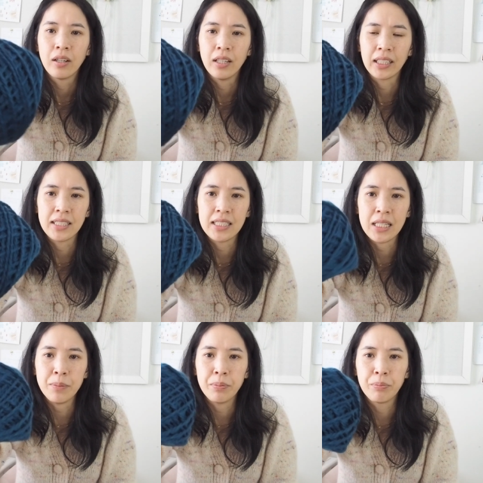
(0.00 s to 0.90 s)
like a
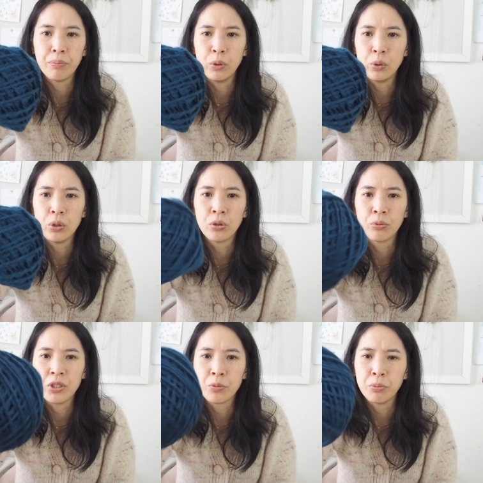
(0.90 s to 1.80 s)
deep blue,
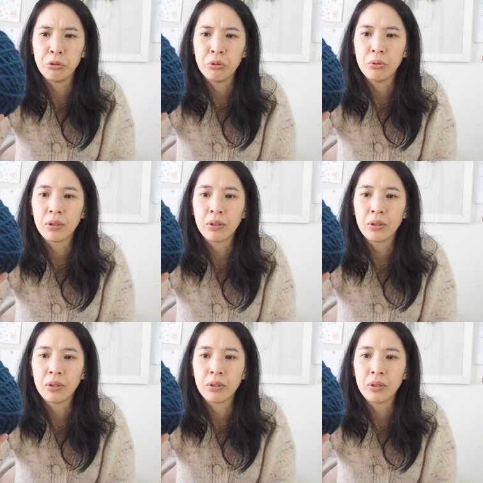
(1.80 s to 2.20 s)
rich blue